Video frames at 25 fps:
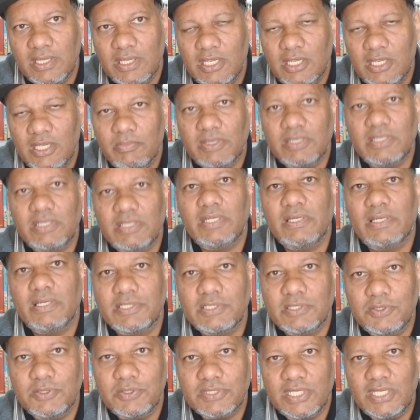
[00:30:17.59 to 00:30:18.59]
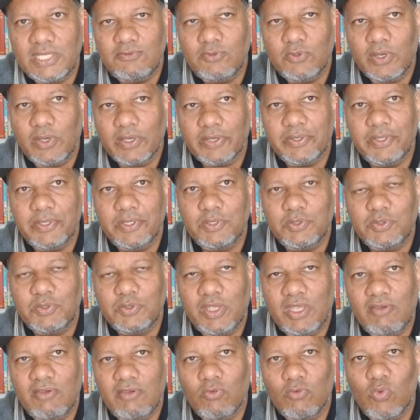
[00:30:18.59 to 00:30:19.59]
But needless to say, if you are going to
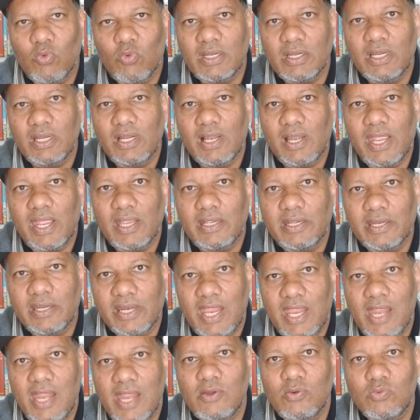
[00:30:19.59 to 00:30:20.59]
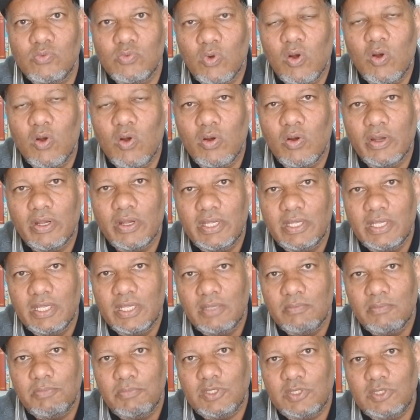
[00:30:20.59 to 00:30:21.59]
have one grand war
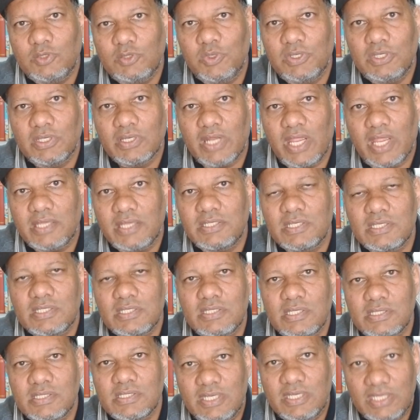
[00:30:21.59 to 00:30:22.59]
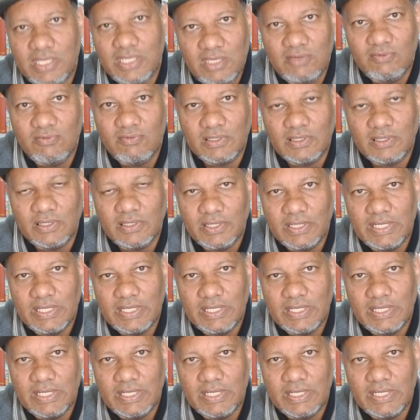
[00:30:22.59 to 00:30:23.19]
between righteousness and evil,